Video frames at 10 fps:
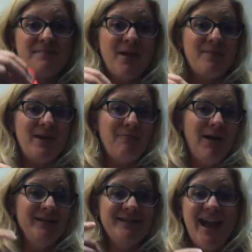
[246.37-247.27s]
Maybe he
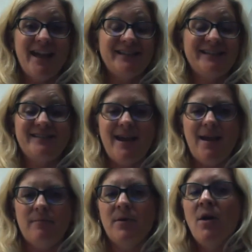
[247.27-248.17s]
wants that
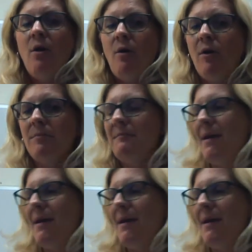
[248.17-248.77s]
stamp. Or